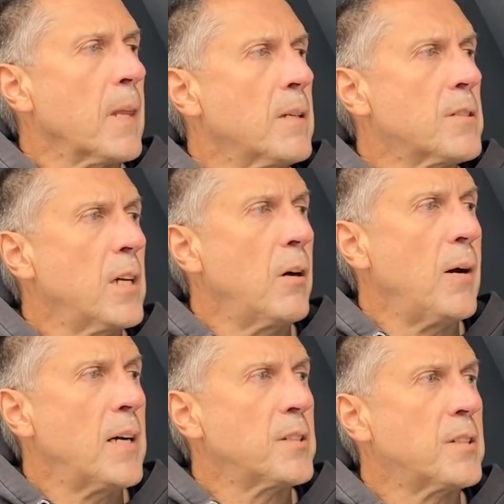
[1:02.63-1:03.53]
So
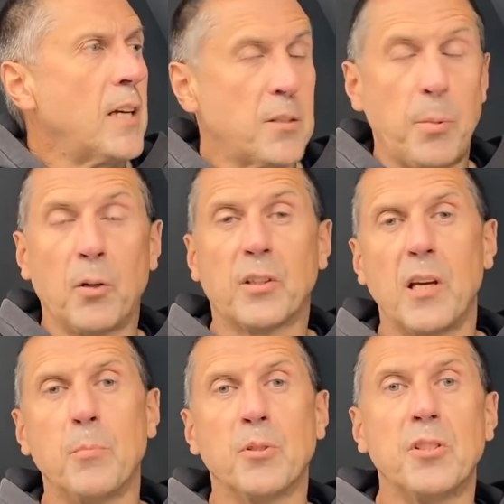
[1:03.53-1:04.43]
as pond
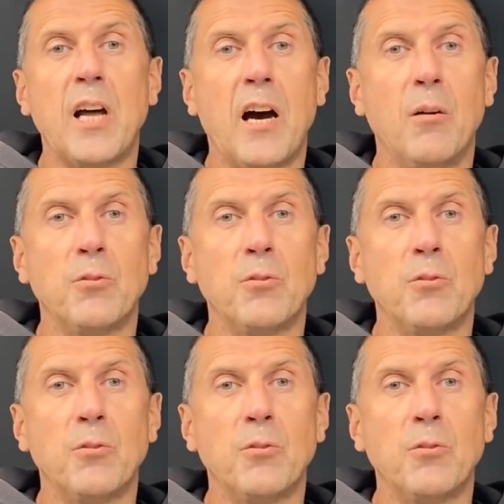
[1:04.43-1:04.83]
keepers know,